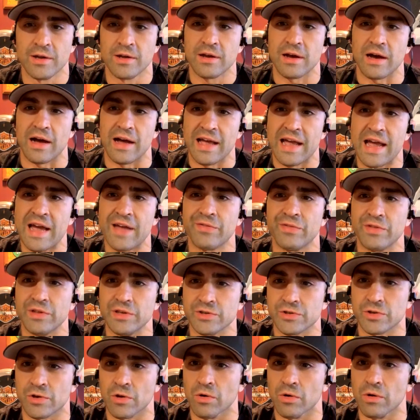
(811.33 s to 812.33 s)
I had
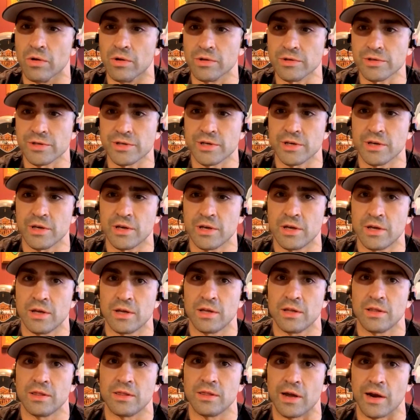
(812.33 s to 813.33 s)
these goals
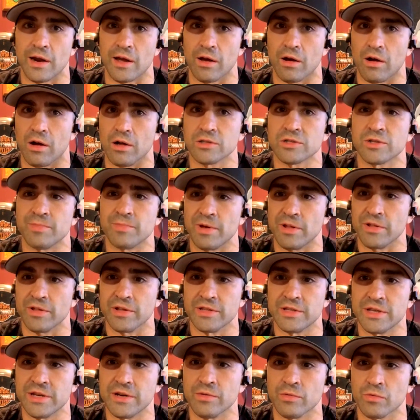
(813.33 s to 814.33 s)
that I ultimately
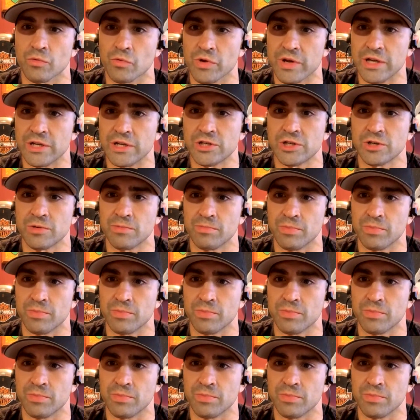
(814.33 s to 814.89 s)
didn't reach,